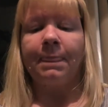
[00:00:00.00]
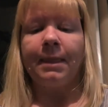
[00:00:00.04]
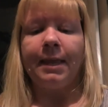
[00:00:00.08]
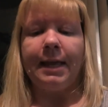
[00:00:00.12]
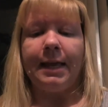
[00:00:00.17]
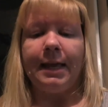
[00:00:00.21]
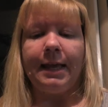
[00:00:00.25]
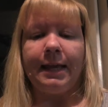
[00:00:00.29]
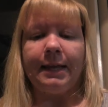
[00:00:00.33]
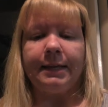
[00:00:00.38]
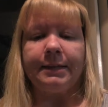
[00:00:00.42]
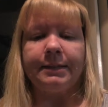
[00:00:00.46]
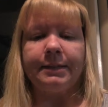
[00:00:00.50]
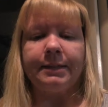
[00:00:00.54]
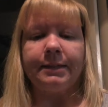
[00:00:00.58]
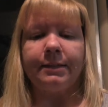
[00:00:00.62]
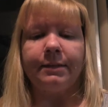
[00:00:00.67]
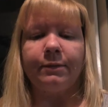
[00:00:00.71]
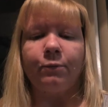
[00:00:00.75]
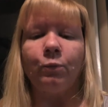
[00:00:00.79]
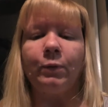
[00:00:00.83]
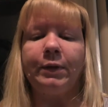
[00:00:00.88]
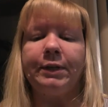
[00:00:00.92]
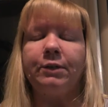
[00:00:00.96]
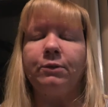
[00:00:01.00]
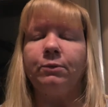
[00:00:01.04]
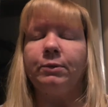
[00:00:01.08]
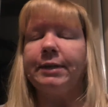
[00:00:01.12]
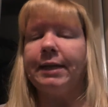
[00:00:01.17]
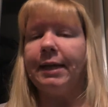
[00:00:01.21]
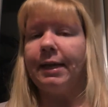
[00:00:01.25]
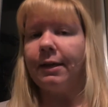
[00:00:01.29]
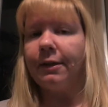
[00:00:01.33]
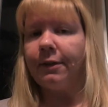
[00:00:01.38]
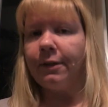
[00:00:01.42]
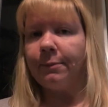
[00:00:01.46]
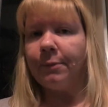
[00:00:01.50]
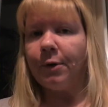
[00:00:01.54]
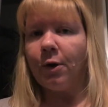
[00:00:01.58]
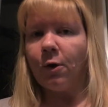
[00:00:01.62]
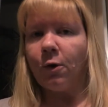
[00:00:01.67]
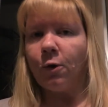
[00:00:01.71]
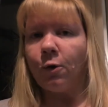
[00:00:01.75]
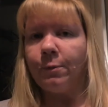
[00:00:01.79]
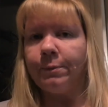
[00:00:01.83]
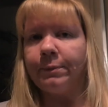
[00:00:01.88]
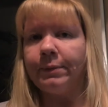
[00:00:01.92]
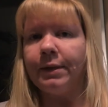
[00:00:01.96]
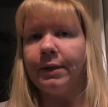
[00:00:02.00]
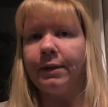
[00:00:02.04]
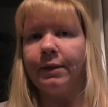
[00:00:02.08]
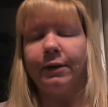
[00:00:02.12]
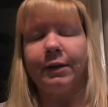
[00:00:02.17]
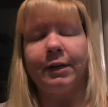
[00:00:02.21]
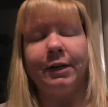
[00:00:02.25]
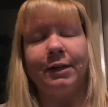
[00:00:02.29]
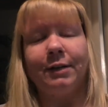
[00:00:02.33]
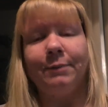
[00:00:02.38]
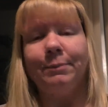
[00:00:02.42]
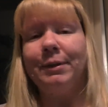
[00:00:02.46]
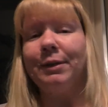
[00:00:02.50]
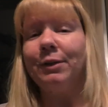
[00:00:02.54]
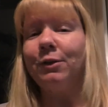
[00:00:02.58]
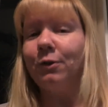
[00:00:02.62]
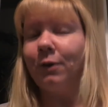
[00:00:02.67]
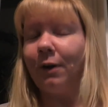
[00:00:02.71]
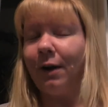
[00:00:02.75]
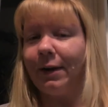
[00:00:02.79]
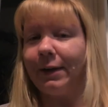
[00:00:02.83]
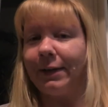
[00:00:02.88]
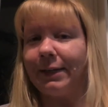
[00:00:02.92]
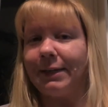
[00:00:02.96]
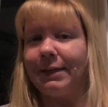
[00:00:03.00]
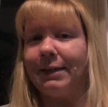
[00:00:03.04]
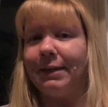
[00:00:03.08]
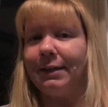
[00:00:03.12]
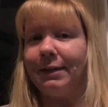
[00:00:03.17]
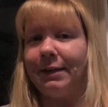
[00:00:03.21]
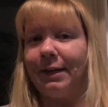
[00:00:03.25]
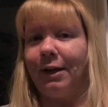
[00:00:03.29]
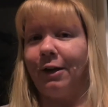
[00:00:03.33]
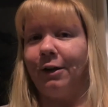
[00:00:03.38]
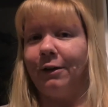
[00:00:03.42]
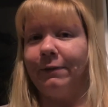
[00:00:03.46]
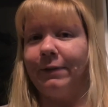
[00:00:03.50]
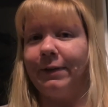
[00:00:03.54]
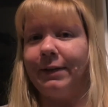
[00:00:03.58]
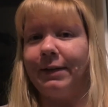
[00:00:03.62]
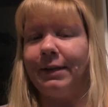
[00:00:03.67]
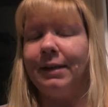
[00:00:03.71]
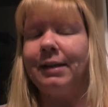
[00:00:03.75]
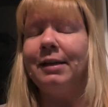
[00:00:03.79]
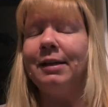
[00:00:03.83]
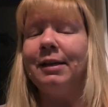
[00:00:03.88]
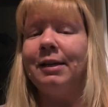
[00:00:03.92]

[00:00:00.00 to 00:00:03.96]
And when you take them home, they're going to be groggy and out of it,